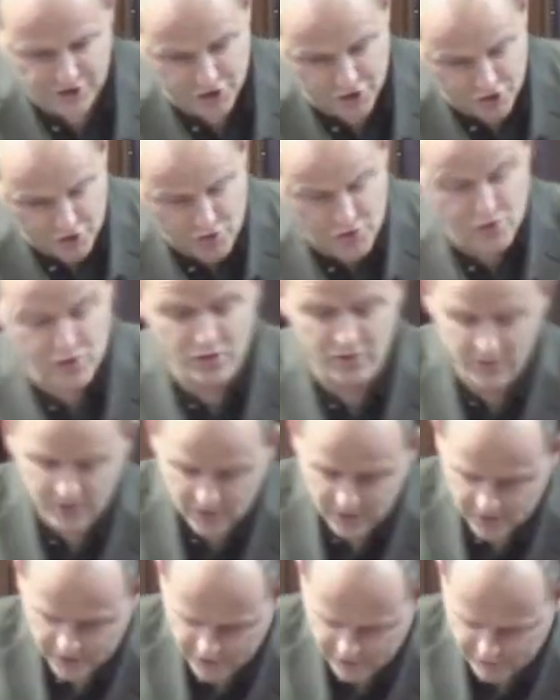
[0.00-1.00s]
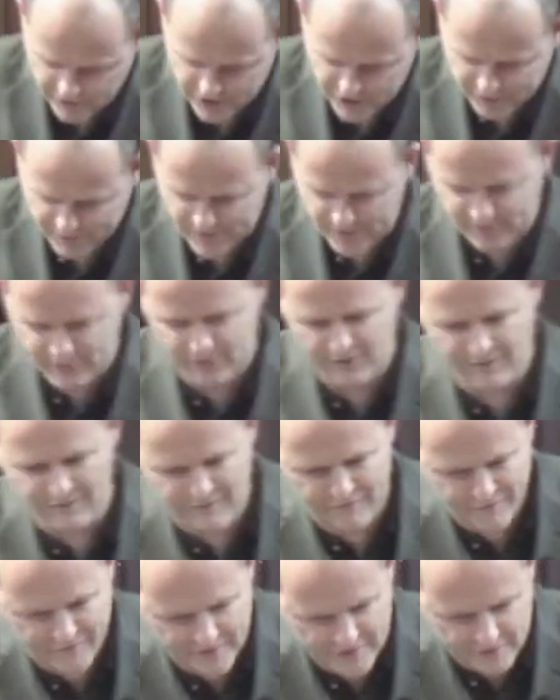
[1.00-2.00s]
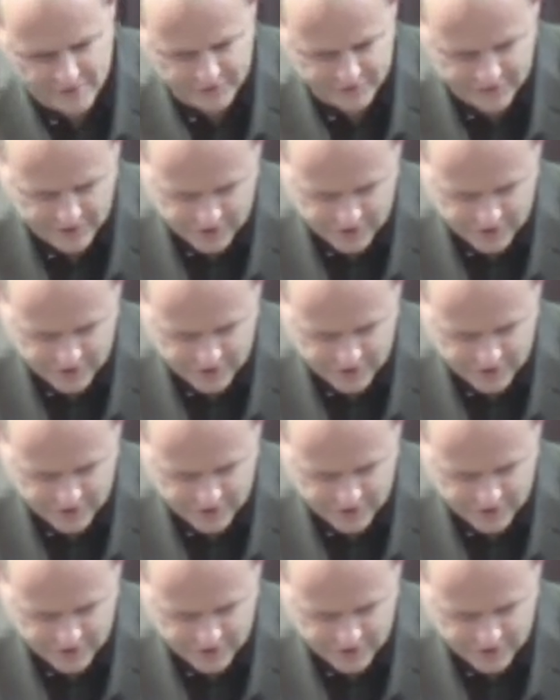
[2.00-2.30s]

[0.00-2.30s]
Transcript: you, the rich people, have failed